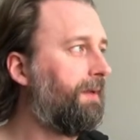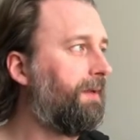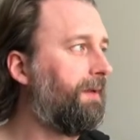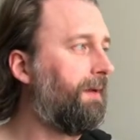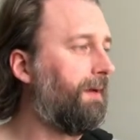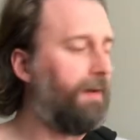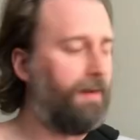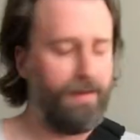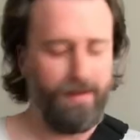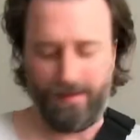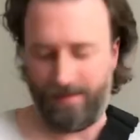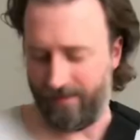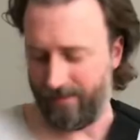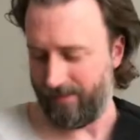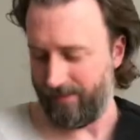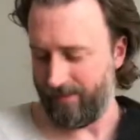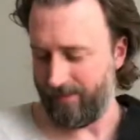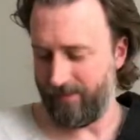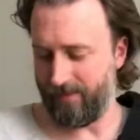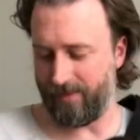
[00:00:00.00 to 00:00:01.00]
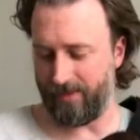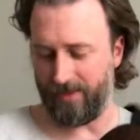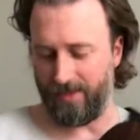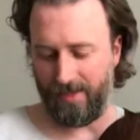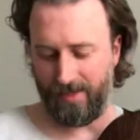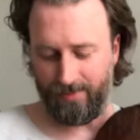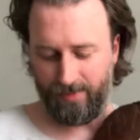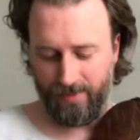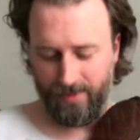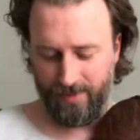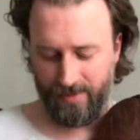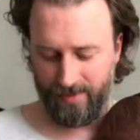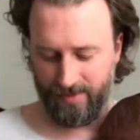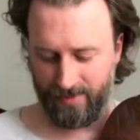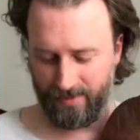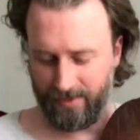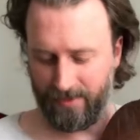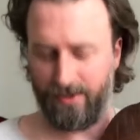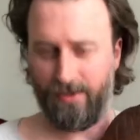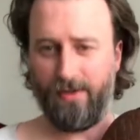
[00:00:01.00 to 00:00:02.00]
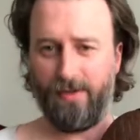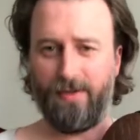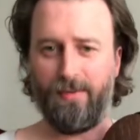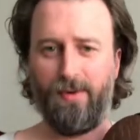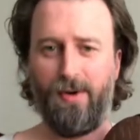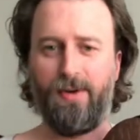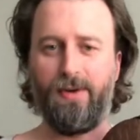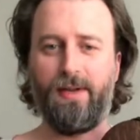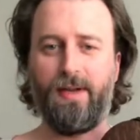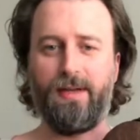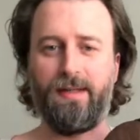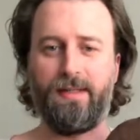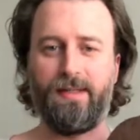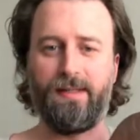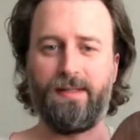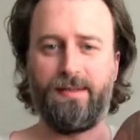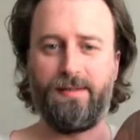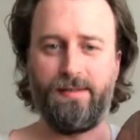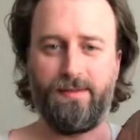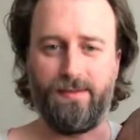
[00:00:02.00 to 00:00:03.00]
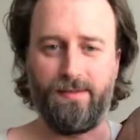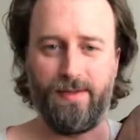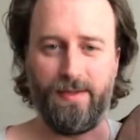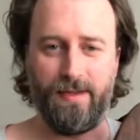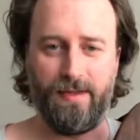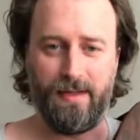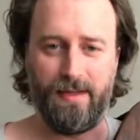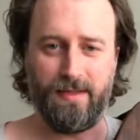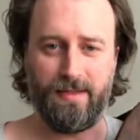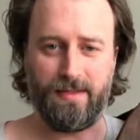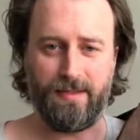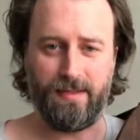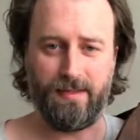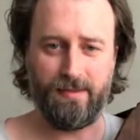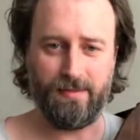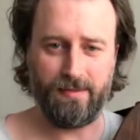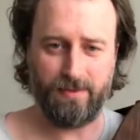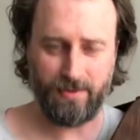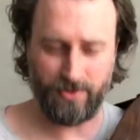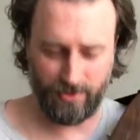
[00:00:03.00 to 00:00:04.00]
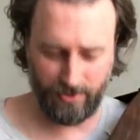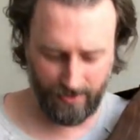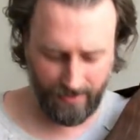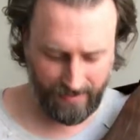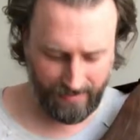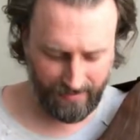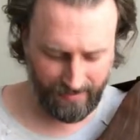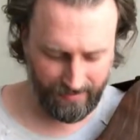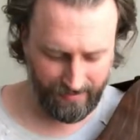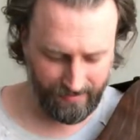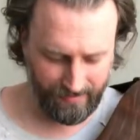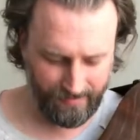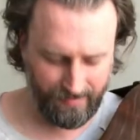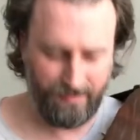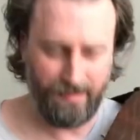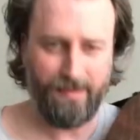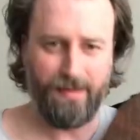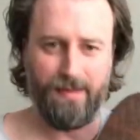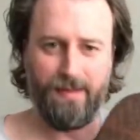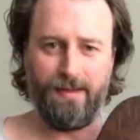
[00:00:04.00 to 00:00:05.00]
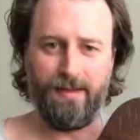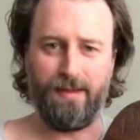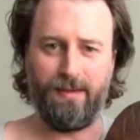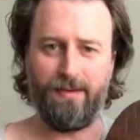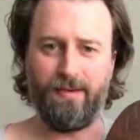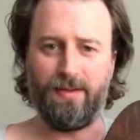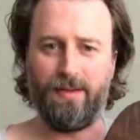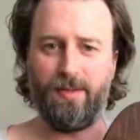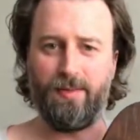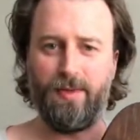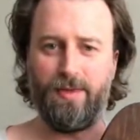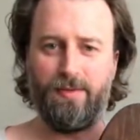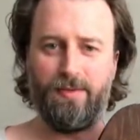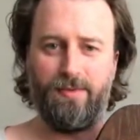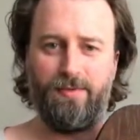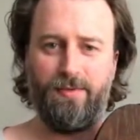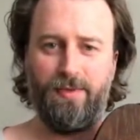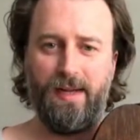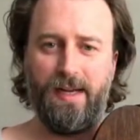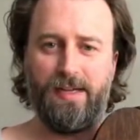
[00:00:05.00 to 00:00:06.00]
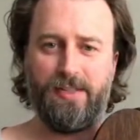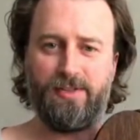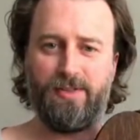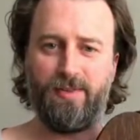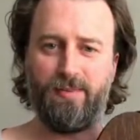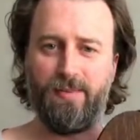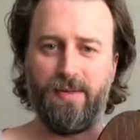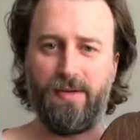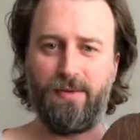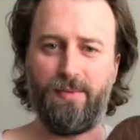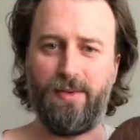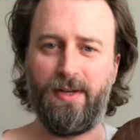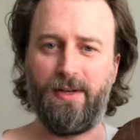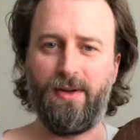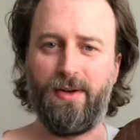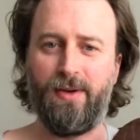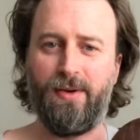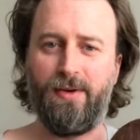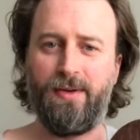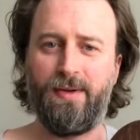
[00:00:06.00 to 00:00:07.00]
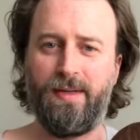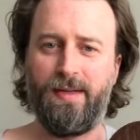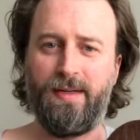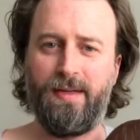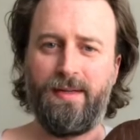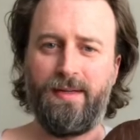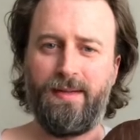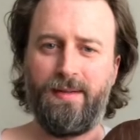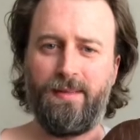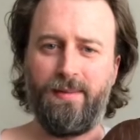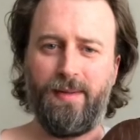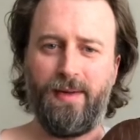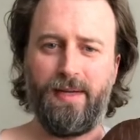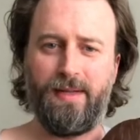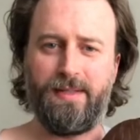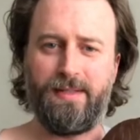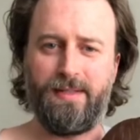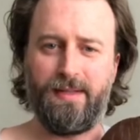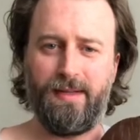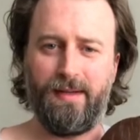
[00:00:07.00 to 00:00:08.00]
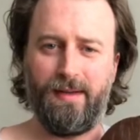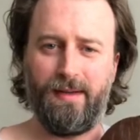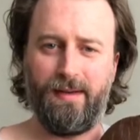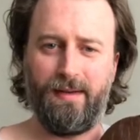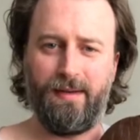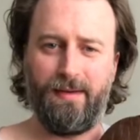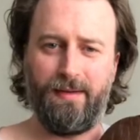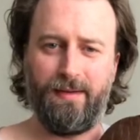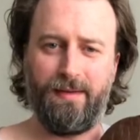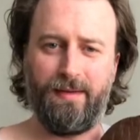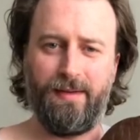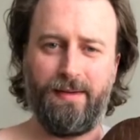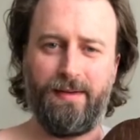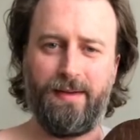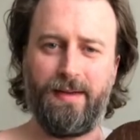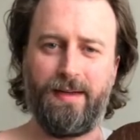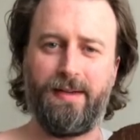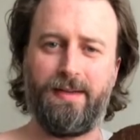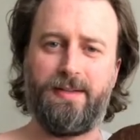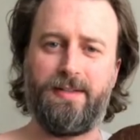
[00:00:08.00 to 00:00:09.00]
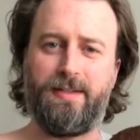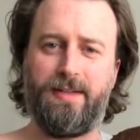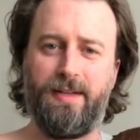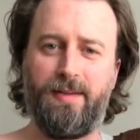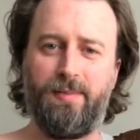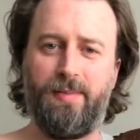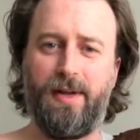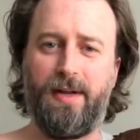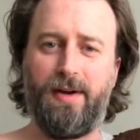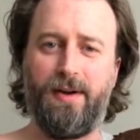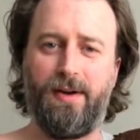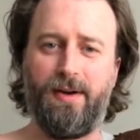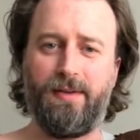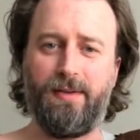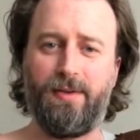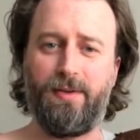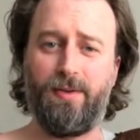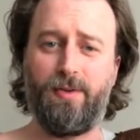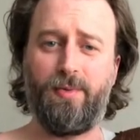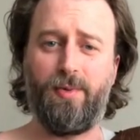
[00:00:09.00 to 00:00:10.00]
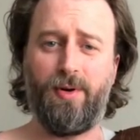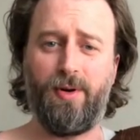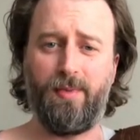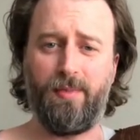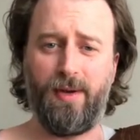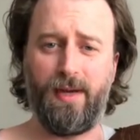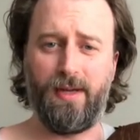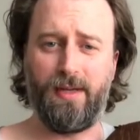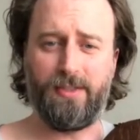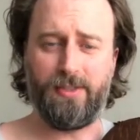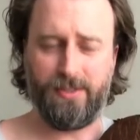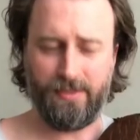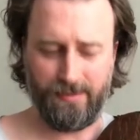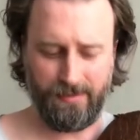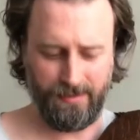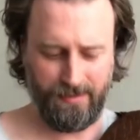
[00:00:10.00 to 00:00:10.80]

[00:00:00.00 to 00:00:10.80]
The top is curly walnut, very nice striking. I know I got a bit of a flash from my window, but I think you can see it better on the newborn page.